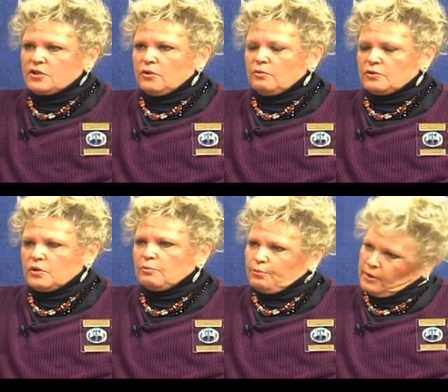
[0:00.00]

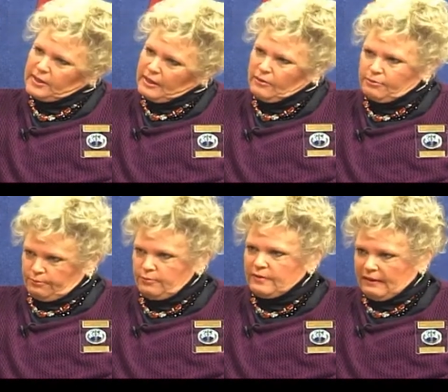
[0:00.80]
So breaking
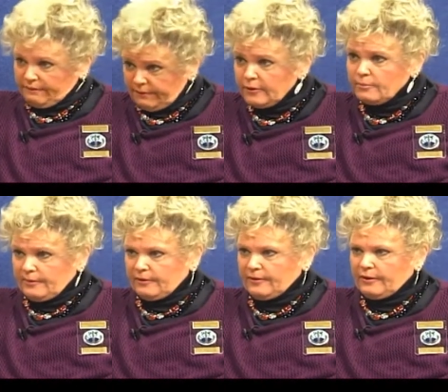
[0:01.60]
through that fear
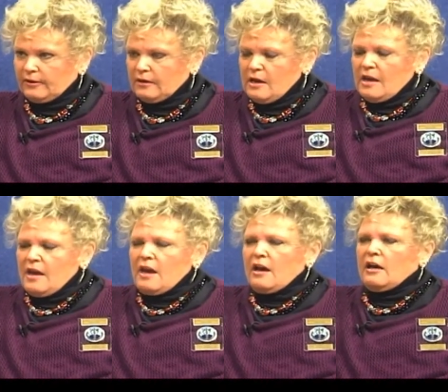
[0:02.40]
barrier
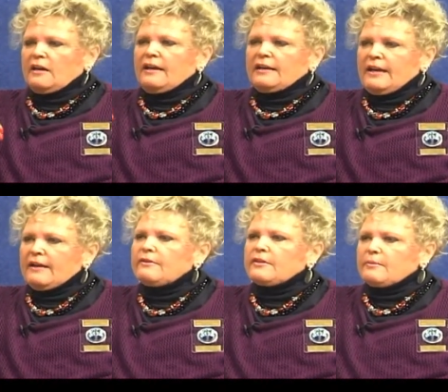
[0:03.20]
and
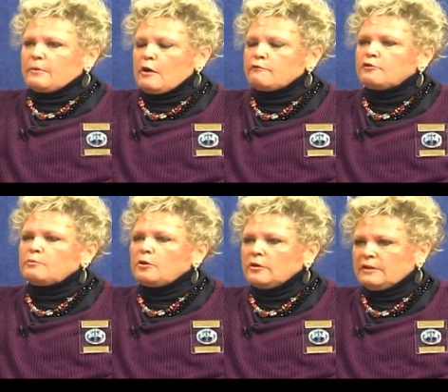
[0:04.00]
having them
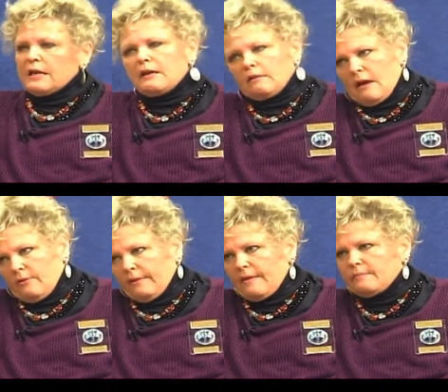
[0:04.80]
comfortable and
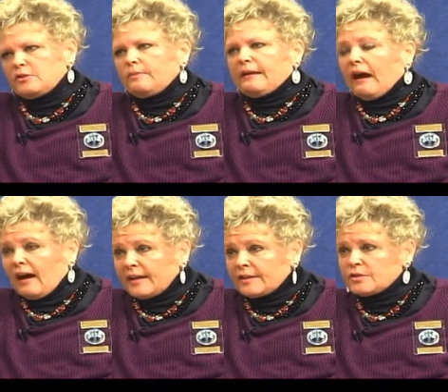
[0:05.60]
allowing them to be
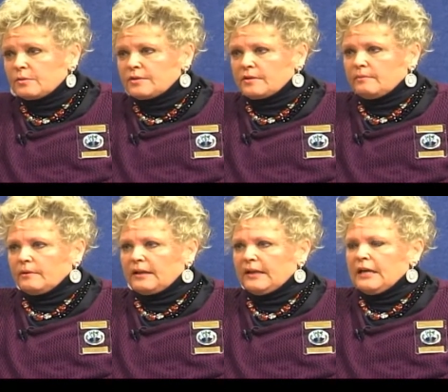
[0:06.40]
honest with
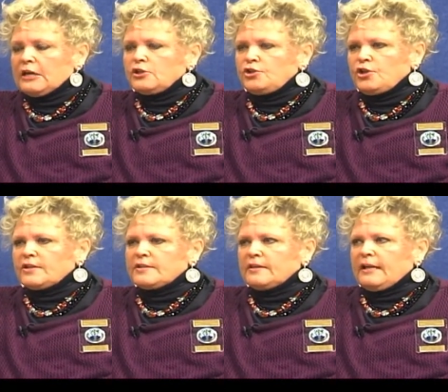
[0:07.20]
somebody
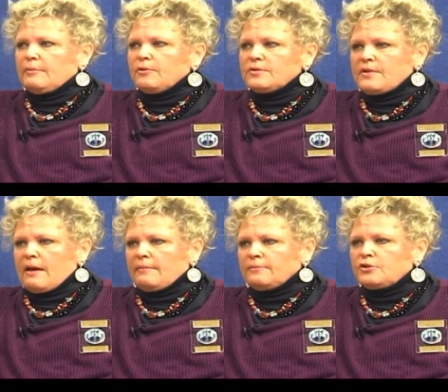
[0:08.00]
just enables
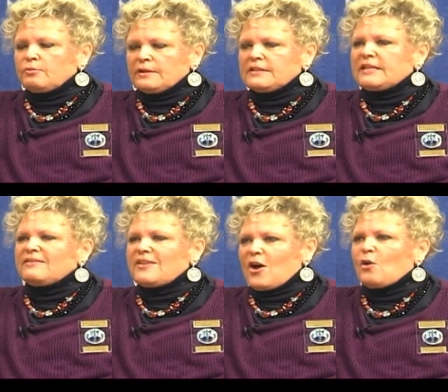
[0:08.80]
them to
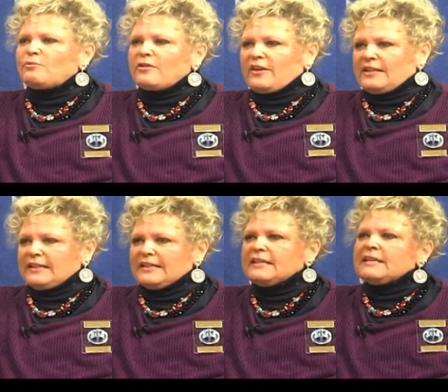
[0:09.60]
receive the help that they
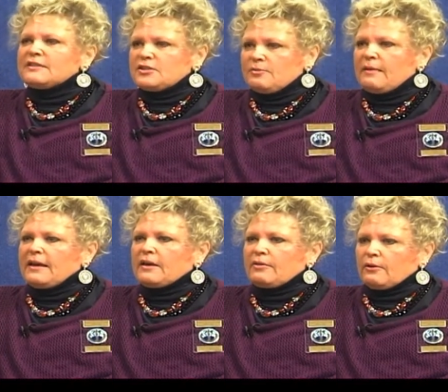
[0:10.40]
need to
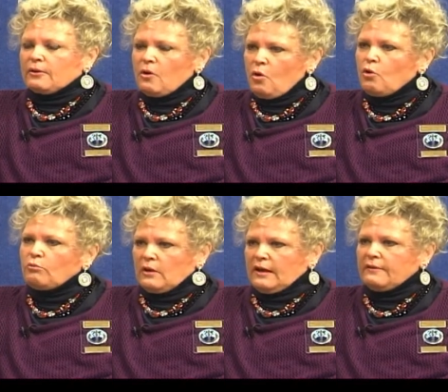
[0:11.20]
make their
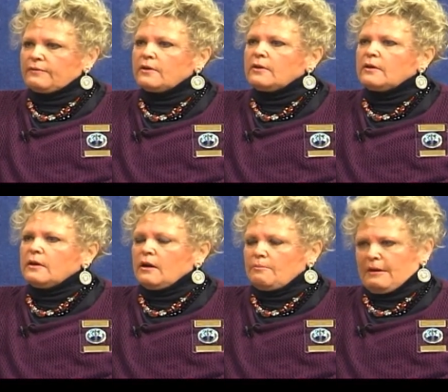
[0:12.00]
home life
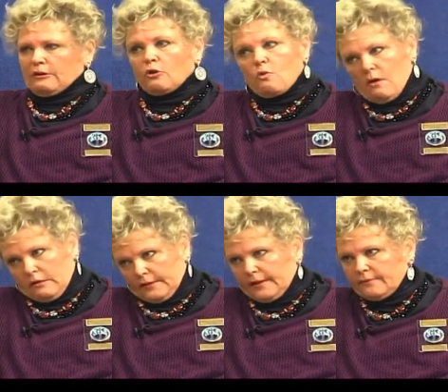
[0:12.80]
a better
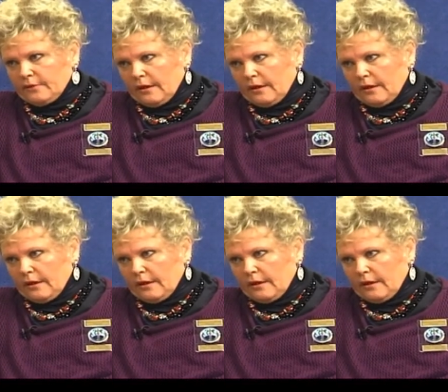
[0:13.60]
quality of